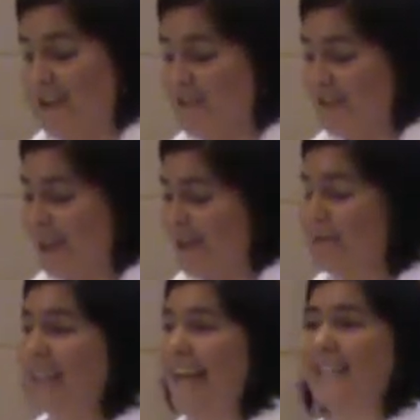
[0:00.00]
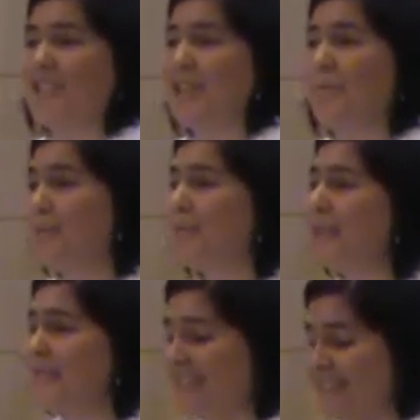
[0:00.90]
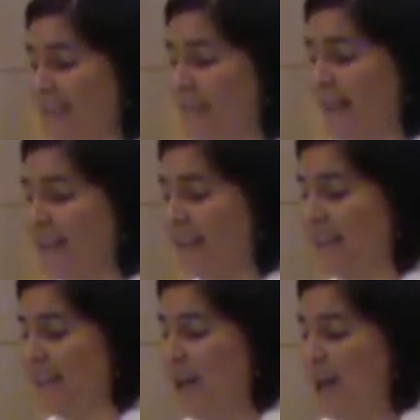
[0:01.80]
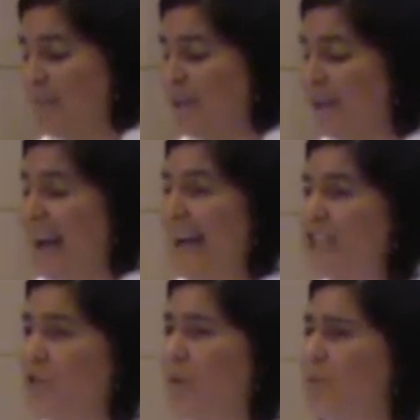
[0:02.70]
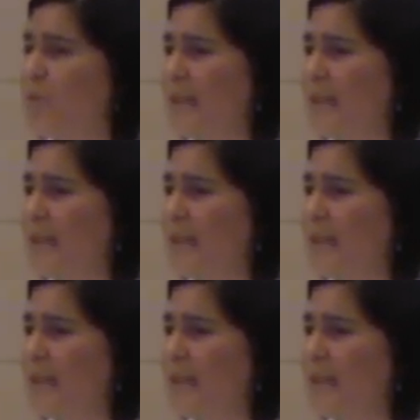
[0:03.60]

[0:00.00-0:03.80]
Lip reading: So not only had she been previously barren, but her actual